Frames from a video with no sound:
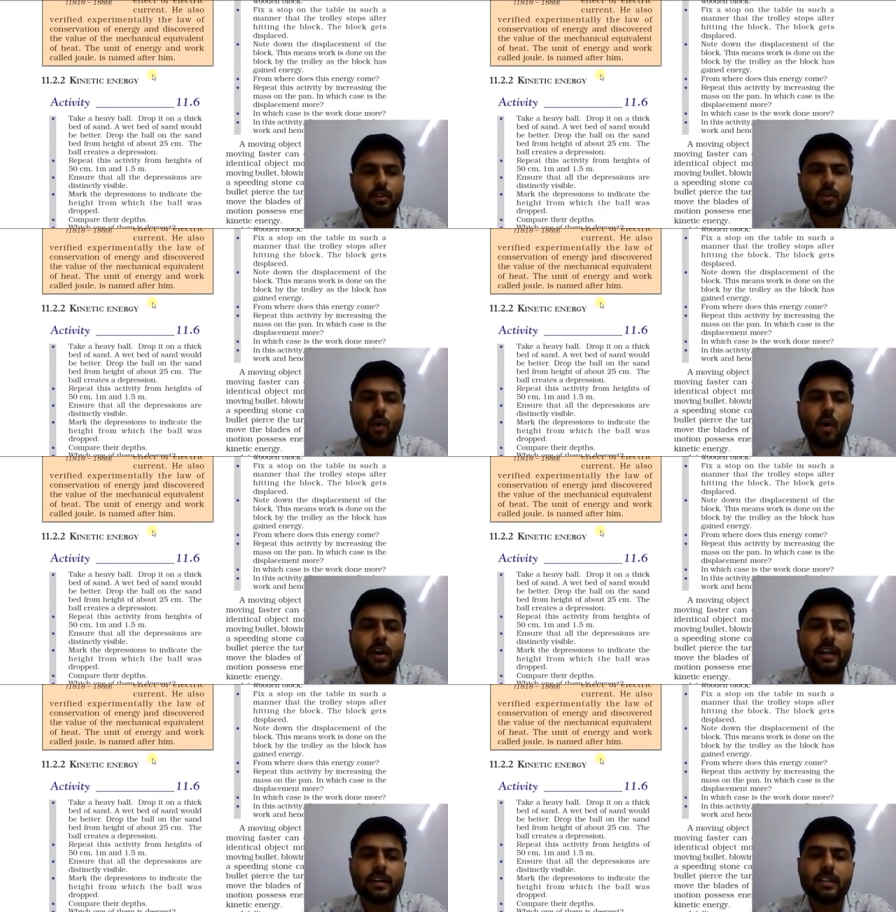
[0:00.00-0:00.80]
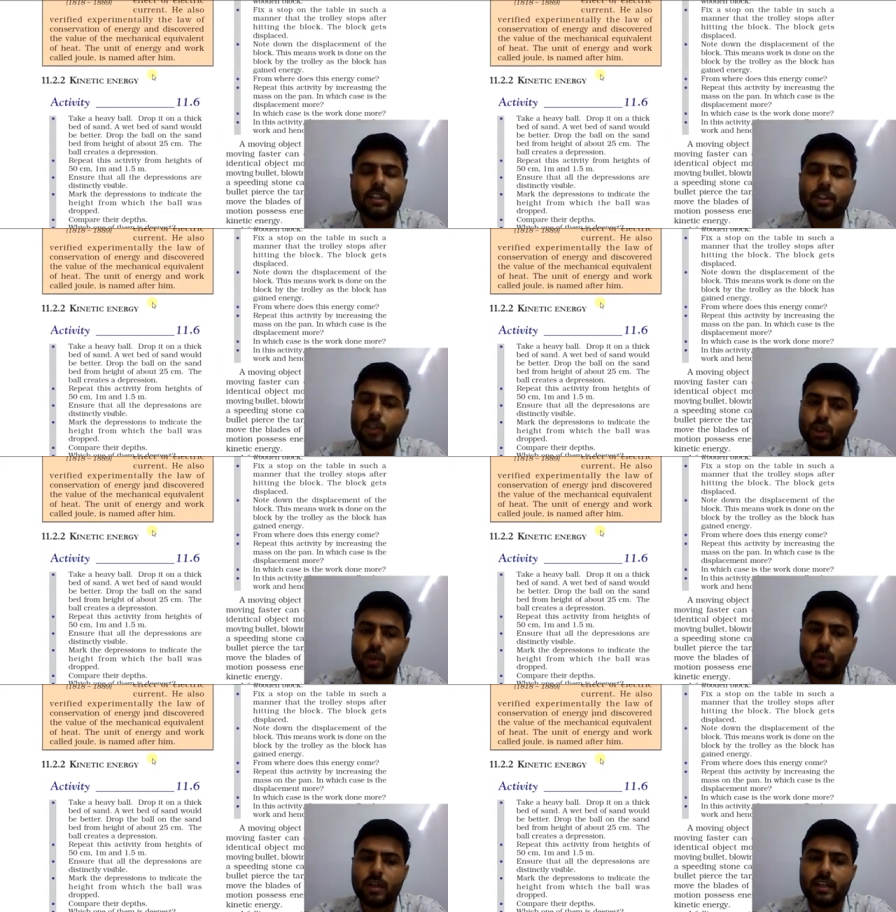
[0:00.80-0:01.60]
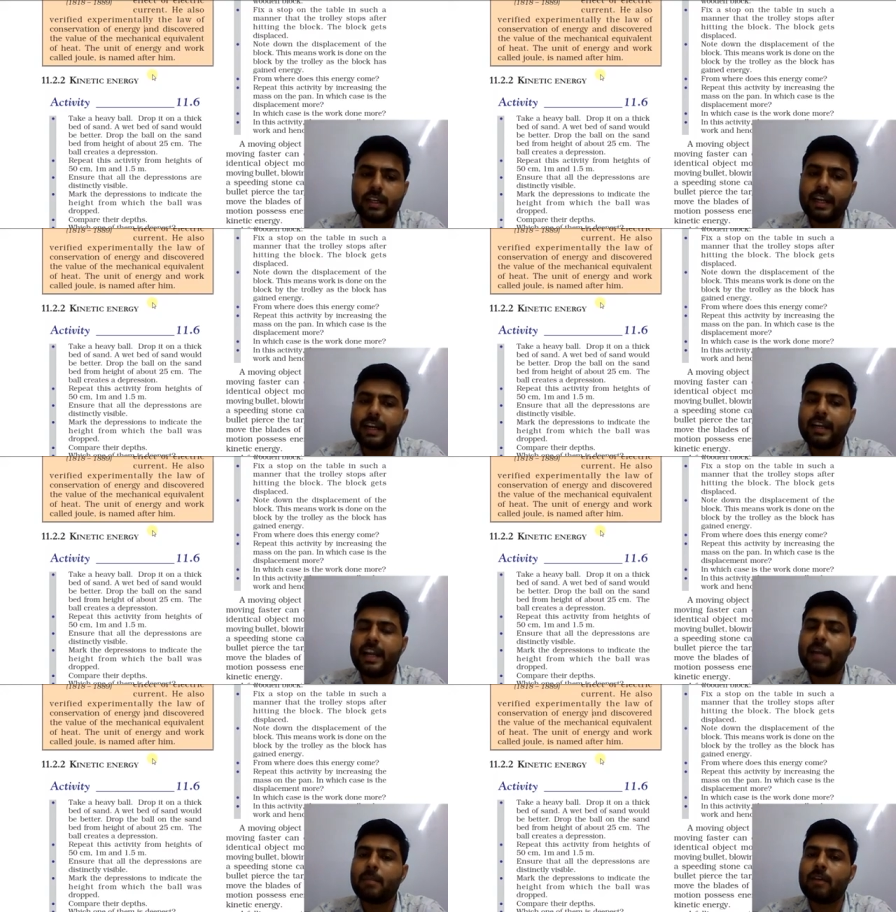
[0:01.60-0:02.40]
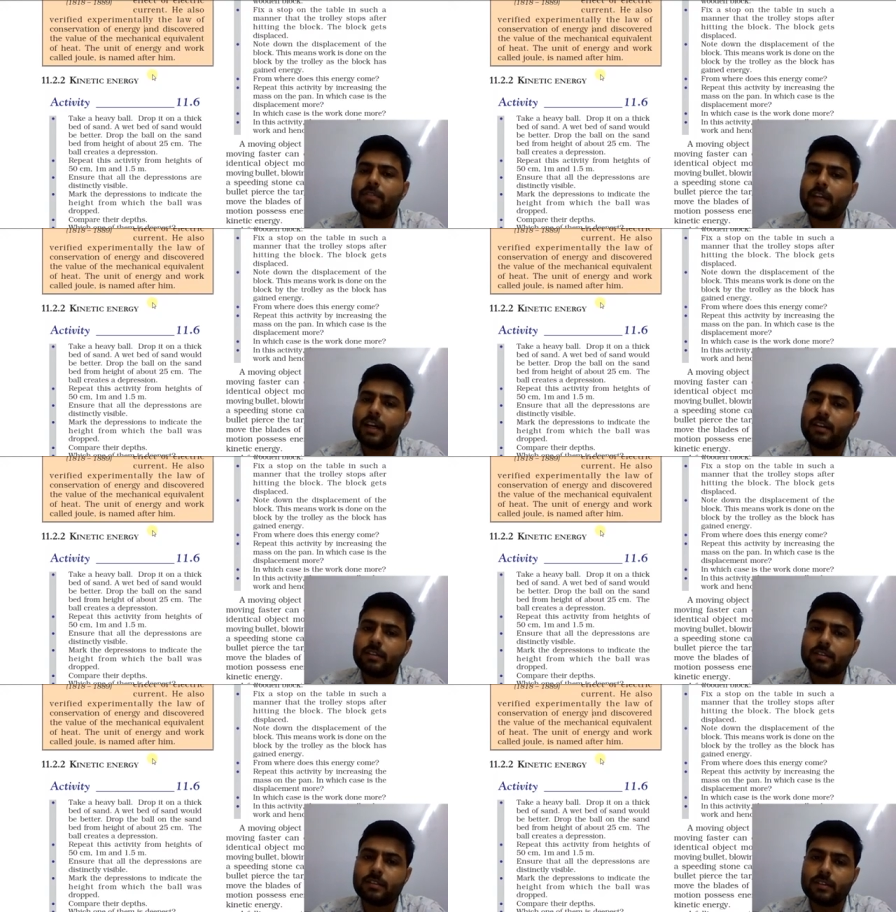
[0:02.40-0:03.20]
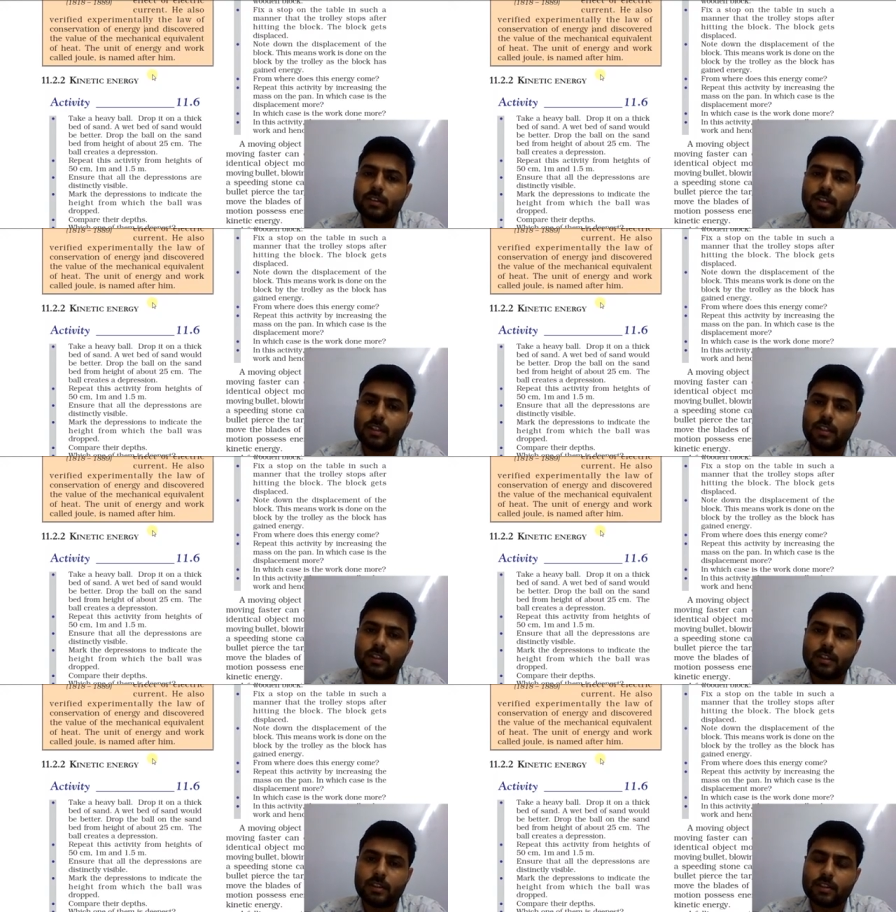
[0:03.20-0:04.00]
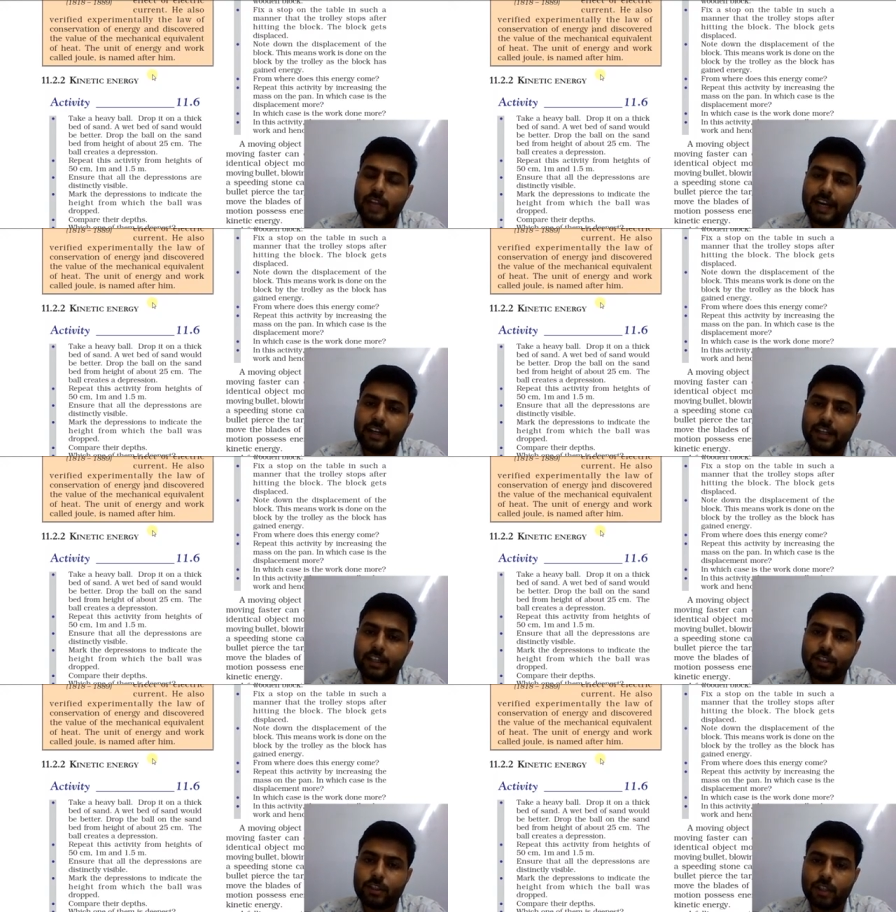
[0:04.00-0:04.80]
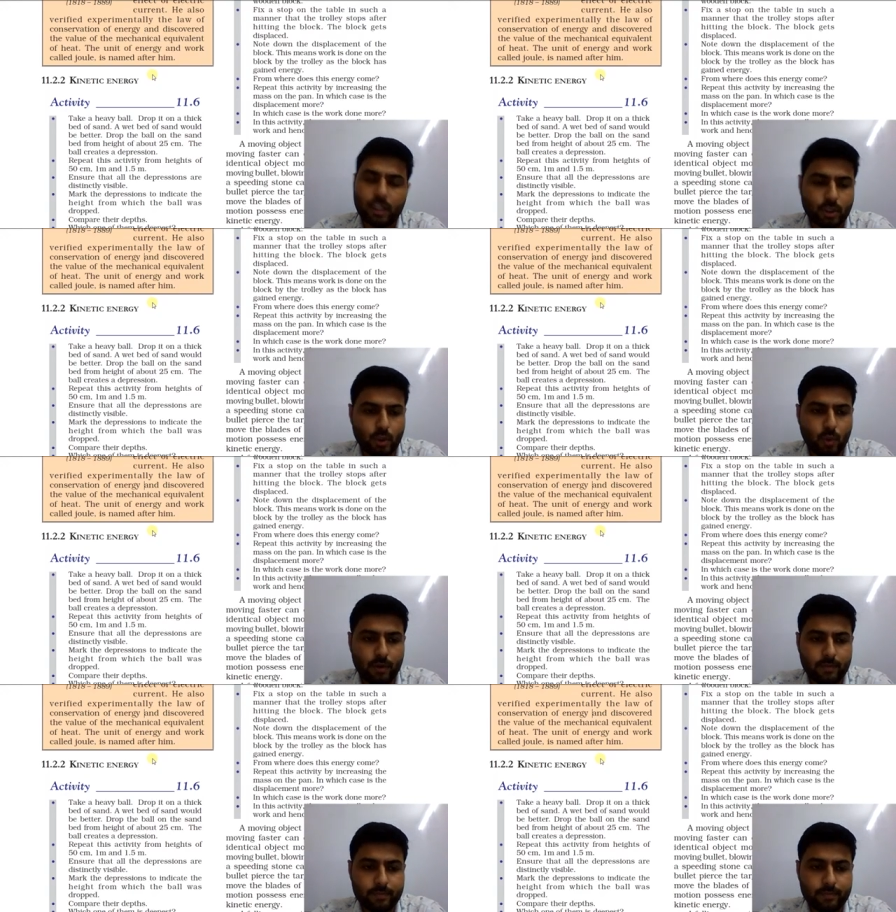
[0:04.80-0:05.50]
called Joule, in name after scientist Joule.